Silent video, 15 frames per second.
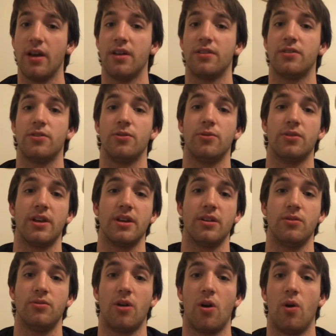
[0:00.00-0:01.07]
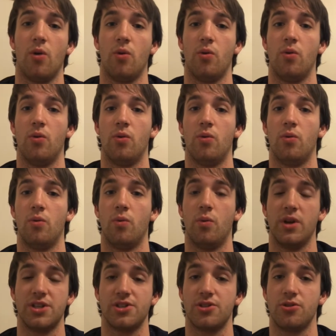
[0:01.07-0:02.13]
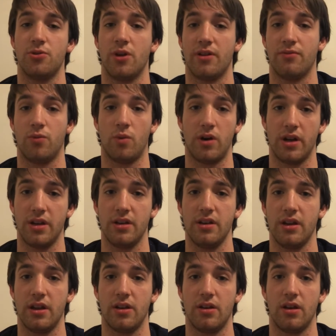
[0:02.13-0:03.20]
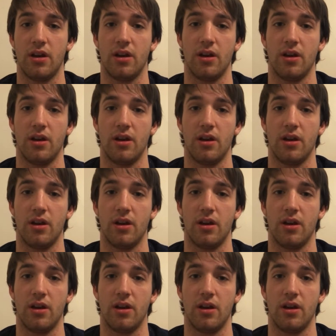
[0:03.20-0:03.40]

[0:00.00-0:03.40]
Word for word: to let you know which you have won, and